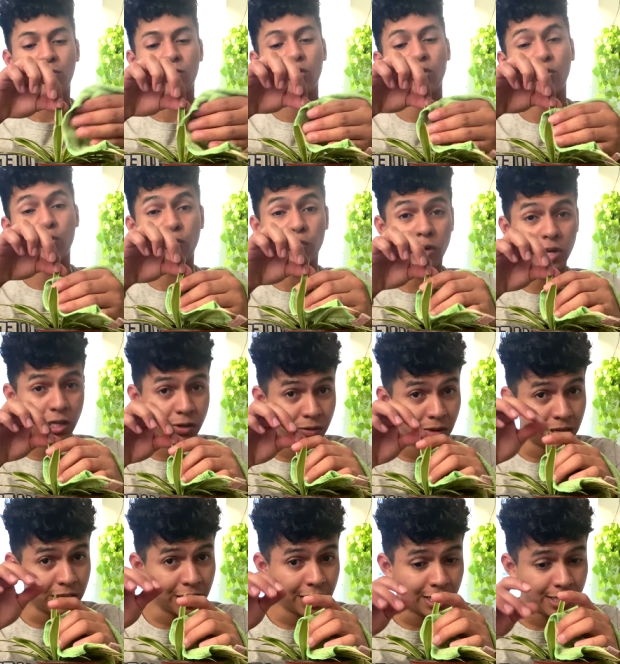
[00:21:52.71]
really,
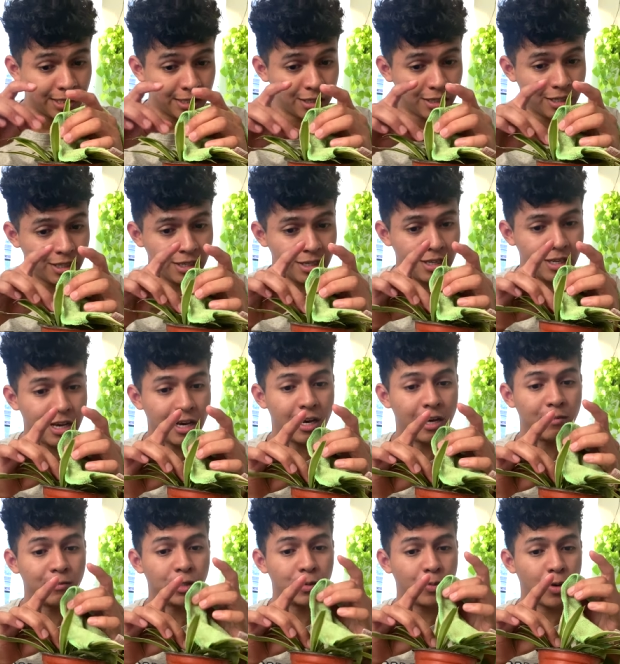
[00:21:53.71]
really easy
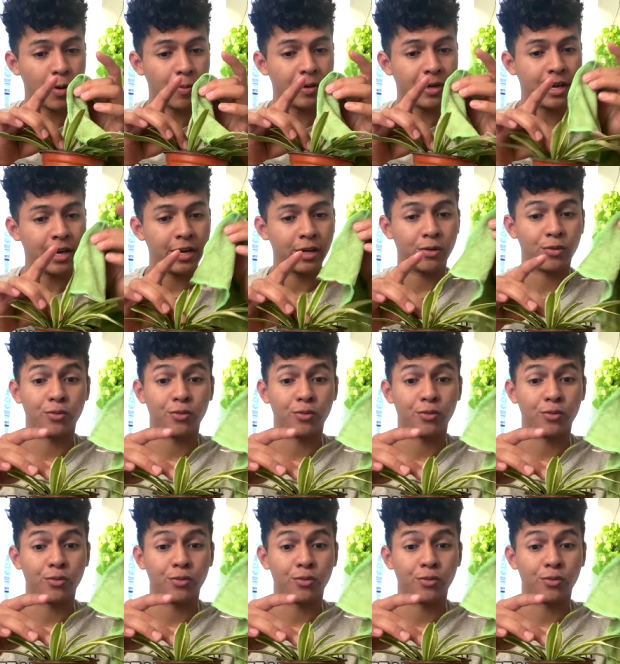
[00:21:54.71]
um, to propagate,